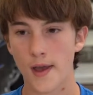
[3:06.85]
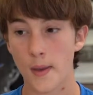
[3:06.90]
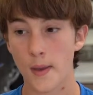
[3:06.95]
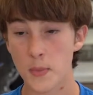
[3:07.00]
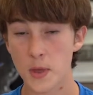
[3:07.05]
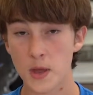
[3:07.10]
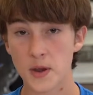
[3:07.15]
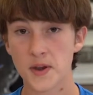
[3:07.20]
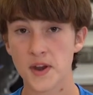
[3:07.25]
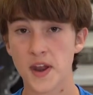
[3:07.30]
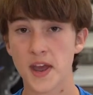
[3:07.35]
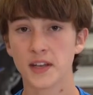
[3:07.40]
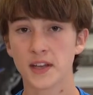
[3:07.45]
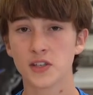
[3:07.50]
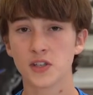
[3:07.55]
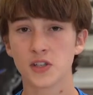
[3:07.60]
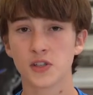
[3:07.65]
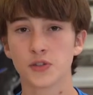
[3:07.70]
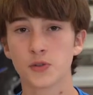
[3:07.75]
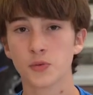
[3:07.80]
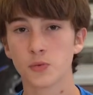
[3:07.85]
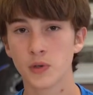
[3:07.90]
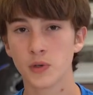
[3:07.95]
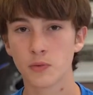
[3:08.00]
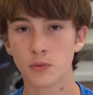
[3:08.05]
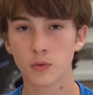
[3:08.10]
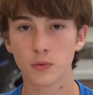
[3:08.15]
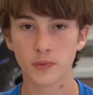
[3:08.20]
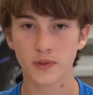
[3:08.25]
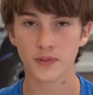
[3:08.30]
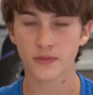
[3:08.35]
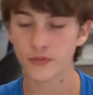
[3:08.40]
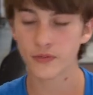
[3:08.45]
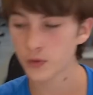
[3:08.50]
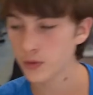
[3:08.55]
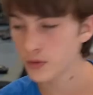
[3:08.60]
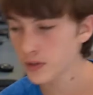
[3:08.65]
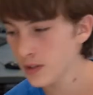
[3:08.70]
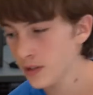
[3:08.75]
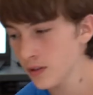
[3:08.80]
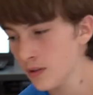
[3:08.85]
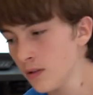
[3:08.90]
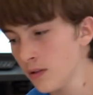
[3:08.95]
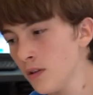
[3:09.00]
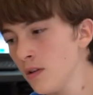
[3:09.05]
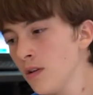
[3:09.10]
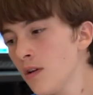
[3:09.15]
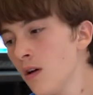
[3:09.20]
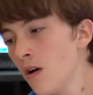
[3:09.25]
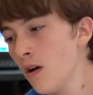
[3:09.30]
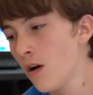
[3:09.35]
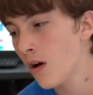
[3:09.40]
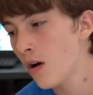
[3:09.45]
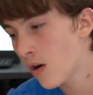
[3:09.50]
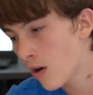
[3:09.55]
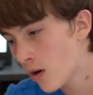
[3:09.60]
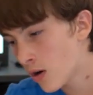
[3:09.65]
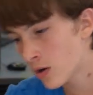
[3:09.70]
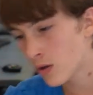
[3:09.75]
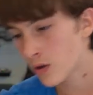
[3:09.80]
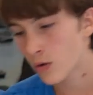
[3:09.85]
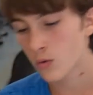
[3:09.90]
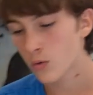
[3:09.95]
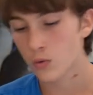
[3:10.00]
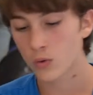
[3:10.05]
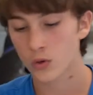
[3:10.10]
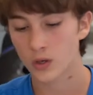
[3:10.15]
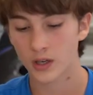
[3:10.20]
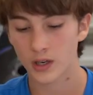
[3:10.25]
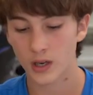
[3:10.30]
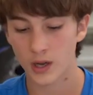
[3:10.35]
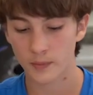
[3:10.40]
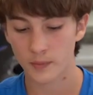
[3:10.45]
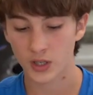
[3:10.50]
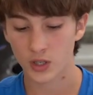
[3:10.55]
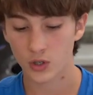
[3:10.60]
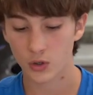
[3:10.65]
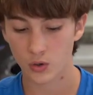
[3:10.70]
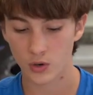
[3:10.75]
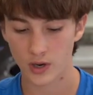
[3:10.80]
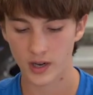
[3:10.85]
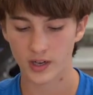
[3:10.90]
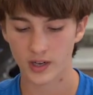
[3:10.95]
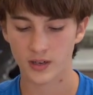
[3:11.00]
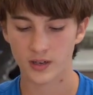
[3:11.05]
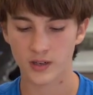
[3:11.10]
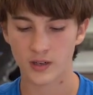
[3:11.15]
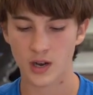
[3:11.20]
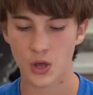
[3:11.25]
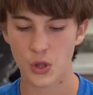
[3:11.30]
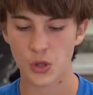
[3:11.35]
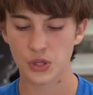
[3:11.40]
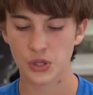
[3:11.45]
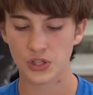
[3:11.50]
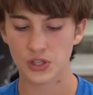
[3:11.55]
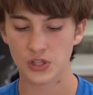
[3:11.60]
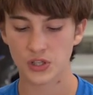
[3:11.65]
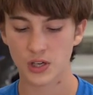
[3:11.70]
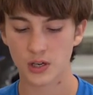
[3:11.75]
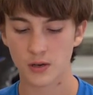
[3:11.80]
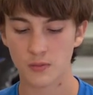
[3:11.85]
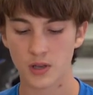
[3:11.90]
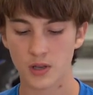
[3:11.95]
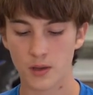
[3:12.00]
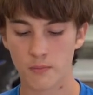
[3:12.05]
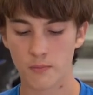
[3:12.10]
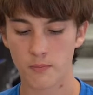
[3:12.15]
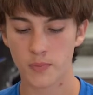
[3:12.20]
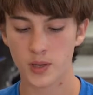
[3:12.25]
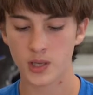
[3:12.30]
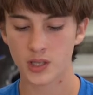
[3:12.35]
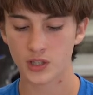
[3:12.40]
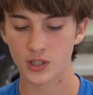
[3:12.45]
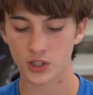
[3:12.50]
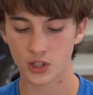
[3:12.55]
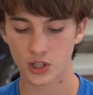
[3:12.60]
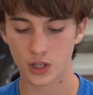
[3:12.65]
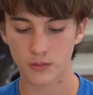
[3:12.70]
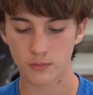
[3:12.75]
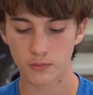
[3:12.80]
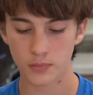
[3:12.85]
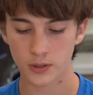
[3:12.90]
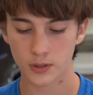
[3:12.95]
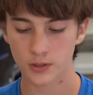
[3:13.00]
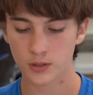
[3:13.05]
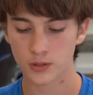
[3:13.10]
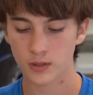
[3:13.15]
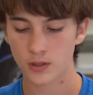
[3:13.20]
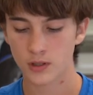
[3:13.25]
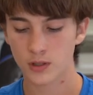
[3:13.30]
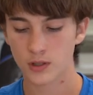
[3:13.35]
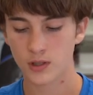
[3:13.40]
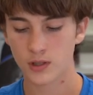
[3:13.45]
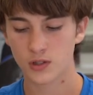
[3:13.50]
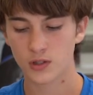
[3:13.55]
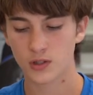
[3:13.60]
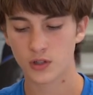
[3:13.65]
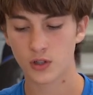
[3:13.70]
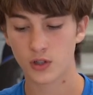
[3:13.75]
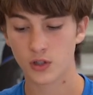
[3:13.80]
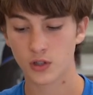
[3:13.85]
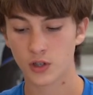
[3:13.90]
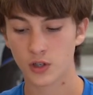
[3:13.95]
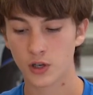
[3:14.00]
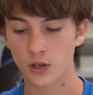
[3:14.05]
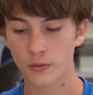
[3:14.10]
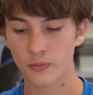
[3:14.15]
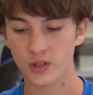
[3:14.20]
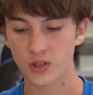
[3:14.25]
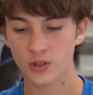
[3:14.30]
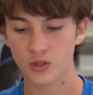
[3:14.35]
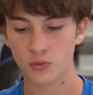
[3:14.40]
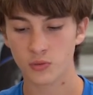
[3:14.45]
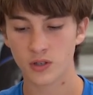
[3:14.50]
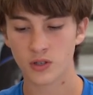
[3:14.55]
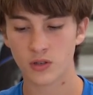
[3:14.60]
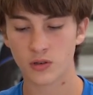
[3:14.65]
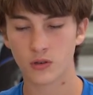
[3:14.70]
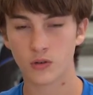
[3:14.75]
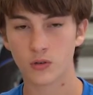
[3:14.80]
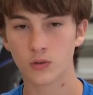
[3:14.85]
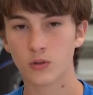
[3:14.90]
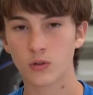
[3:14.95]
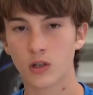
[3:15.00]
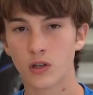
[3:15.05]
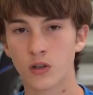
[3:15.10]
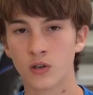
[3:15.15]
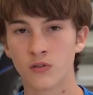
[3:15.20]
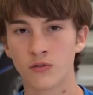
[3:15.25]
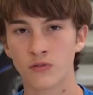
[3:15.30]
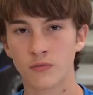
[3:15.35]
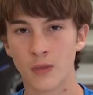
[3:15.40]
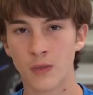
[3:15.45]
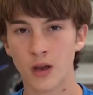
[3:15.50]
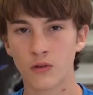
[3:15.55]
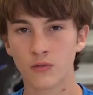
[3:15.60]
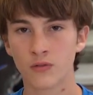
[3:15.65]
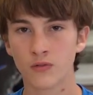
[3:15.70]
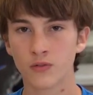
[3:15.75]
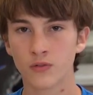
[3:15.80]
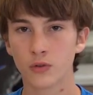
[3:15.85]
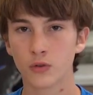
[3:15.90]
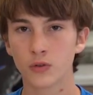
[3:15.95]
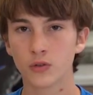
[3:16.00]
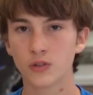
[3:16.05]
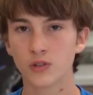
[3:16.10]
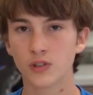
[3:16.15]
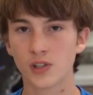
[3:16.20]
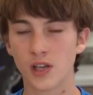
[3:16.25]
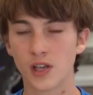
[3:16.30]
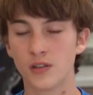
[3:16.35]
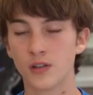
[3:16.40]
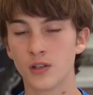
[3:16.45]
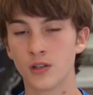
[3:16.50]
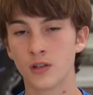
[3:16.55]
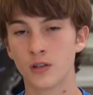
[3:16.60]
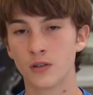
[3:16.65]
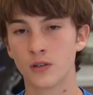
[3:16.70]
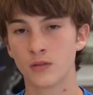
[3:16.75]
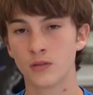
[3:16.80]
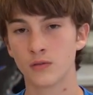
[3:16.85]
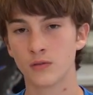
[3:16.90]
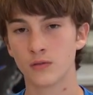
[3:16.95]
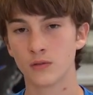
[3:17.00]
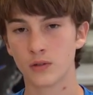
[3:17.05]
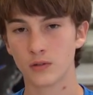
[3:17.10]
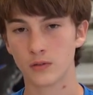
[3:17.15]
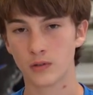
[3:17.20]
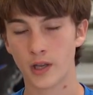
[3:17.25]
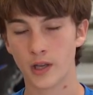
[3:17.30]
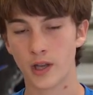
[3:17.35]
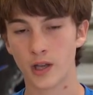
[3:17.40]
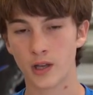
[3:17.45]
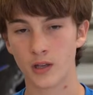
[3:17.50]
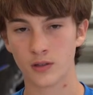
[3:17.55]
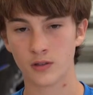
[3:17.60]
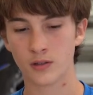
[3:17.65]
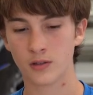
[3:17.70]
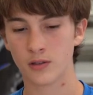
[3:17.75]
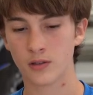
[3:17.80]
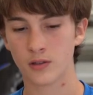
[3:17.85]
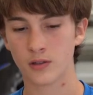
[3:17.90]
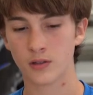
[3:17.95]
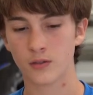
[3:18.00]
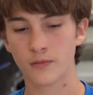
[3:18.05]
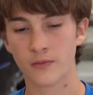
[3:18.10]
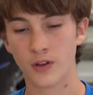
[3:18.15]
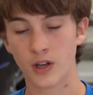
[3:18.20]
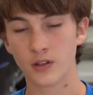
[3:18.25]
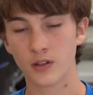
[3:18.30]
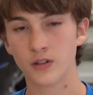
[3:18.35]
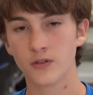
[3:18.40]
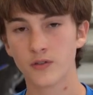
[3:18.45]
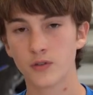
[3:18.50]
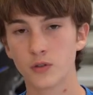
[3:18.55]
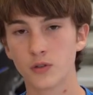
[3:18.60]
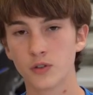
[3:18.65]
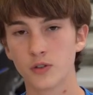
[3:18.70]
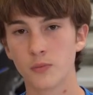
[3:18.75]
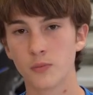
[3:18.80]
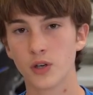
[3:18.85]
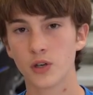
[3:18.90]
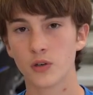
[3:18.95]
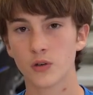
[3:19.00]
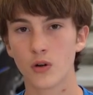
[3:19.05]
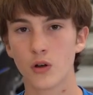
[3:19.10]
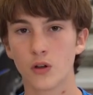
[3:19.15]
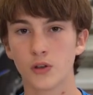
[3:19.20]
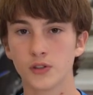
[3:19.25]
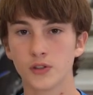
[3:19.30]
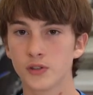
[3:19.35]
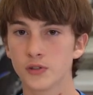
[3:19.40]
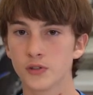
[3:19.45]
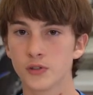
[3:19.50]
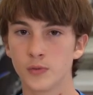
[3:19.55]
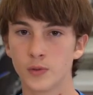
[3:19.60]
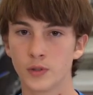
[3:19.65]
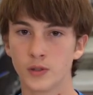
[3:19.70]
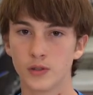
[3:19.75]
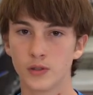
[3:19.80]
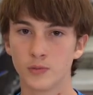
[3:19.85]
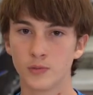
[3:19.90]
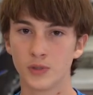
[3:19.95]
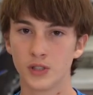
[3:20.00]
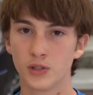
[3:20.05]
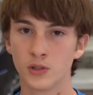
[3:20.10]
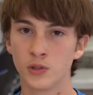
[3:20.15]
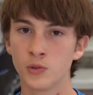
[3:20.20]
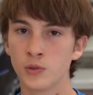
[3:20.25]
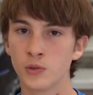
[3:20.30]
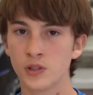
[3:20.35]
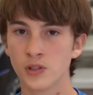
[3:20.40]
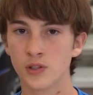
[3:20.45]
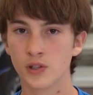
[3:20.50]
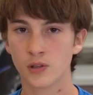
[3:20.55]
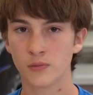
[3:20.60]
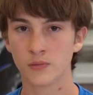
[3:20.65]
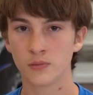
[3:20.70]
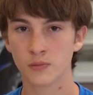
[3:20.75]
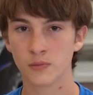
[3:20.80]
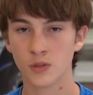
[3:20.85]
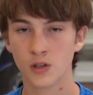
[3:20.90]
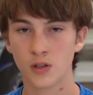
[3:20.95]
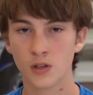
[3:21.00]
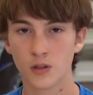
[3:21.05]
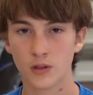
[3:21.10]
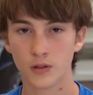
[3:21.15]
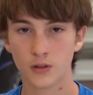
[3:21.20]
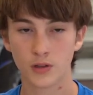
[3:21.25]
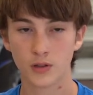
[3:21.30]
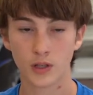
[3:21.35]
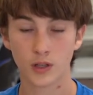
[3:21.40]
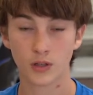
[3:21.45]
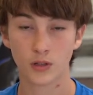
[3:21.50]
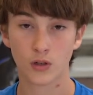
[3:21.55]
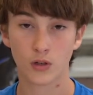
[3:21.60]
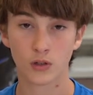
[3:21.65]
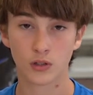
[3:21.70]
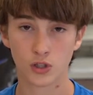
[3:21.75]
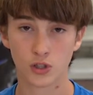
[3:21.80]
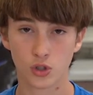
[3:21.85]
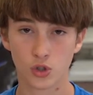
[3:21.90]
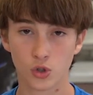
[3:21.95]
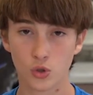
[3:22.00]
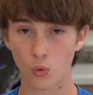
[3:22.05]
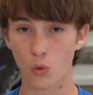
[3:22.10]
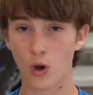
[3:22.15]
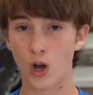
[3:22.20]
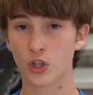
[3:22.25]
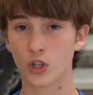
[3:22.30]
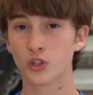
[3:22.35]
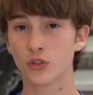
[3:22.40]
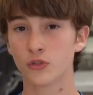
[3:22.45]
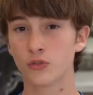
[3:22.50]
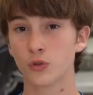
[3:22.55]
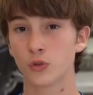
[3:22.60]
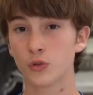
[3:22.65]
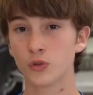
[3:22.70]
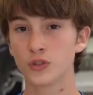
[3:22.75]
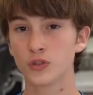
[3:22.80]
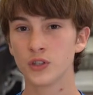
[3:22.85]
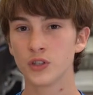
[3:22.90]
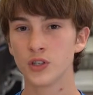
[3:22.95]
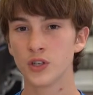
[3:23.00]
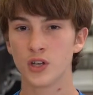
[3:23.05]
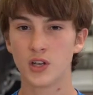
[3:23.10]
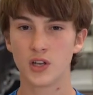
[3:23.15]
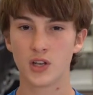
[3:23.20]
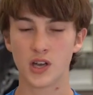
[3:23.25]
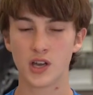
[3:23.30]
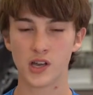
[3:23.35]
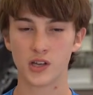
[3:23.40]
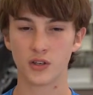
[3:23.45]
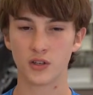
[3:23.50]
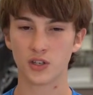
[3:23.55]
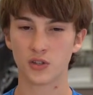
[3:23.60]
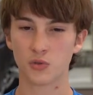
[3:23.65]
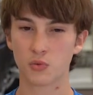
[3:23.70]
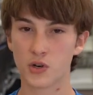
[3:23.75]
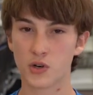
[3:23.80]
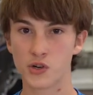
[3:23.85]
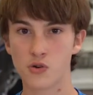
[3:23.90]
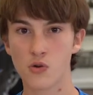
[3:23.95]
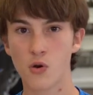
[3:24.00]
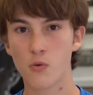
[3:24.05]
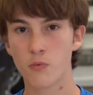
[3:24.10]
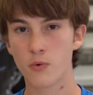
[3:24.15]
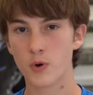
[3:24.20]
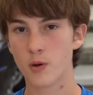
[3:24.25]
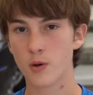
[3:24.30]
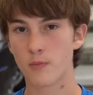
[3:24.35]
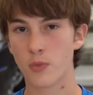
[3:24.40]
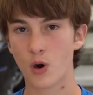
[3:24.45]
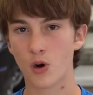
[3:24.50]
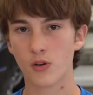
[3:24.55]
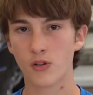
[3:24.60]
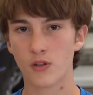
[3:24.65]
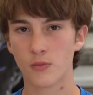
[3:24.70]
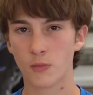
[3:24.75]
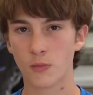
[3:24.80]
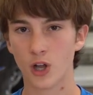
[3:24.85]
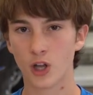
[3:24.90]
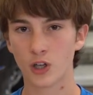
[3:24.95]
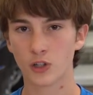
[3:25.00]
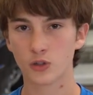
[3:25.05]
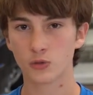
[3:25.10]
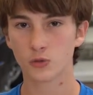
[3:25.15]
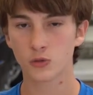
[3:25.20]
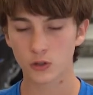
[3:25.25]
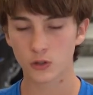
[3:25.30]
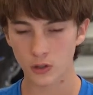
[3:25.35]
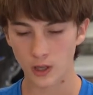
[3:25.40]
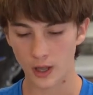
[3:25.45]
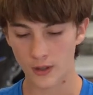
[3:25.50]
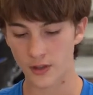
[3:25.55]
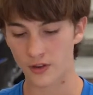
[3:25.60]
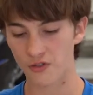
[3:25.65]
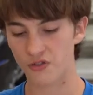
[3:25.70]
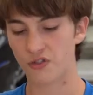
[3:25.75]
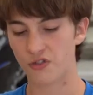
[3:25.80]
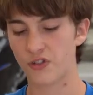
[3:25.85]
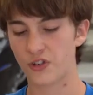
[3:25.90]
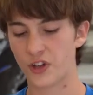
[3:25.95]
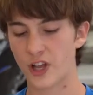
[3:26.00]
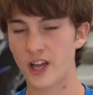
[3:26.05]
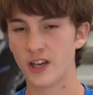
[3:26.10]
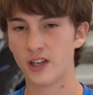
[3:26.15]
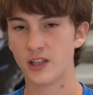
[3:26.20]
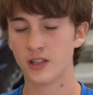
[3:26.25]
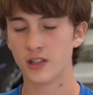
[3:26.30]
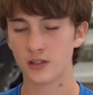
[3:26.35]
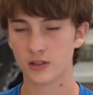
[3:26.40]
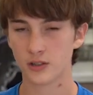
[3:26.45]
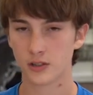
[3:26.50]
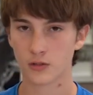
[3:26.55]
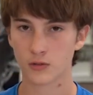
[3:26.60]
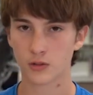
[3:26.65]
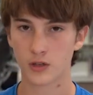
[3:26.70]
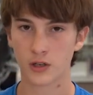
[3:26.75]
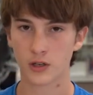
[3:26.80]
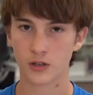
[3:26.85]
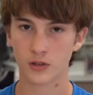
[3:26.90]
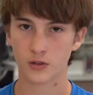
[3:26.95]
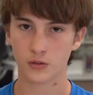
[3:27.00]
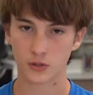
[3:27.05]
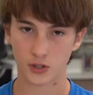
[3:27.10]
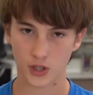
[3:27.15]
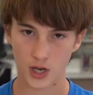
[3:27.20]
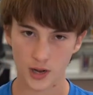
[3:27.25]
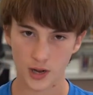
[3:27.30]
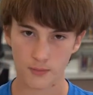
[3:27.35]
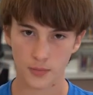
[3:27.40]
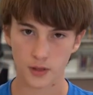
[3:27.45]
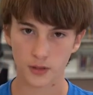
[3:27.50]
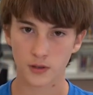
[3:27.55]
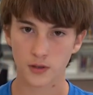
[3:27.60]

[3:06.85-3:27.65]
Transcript: And then next, we will be folding our origami crane. Now this is going to be a big jump, so you're going to be doing a whole lot of mountain folds and valley folds, but you're also going to be doing something called a squash fold, and it's where you open up part of the module and then flatten it to create a new shape.